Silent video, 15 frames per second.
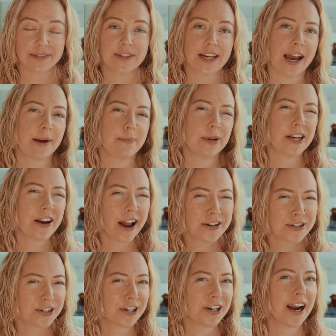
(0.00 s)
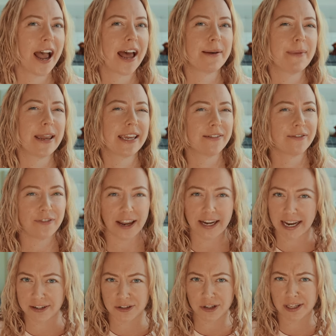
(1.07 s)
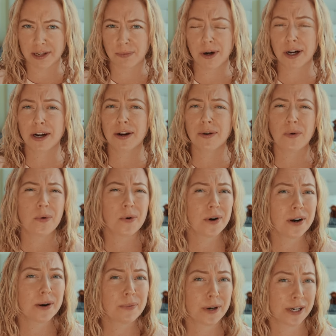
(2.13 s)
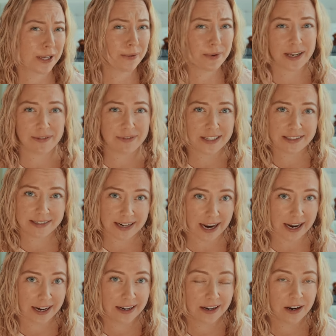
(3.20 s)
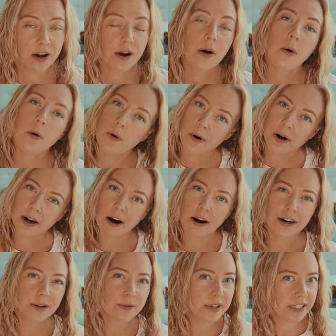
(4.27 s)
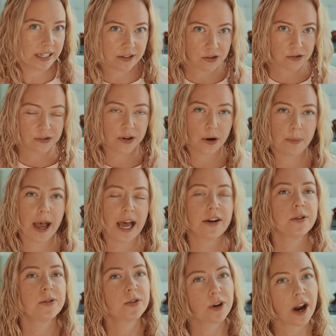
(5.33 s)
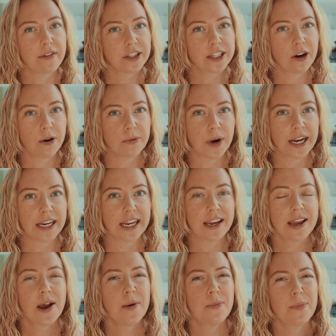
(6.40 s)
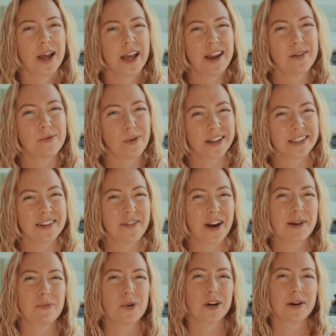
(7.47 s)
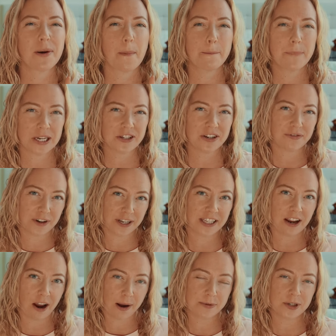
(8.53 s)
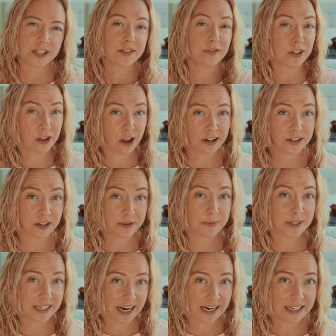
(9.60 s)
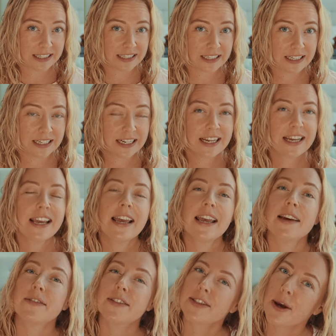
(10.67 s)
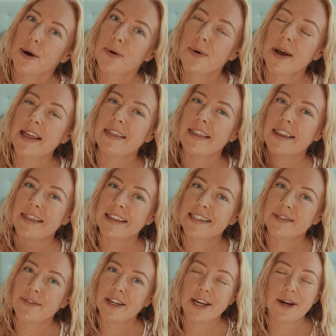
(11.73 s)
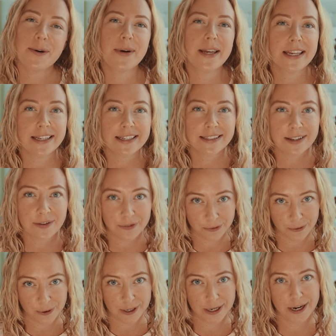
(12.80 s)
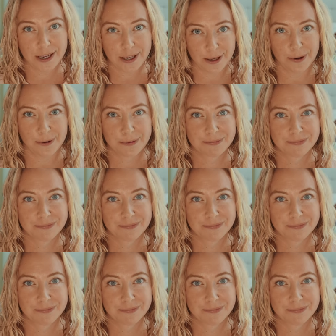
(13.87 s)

of time but not sure how to make it financially work or where you would even stay? Or are you a digital nomad who's traveling already but wants to find more budget-friendly options for long-term stays? If so, then this video is for you.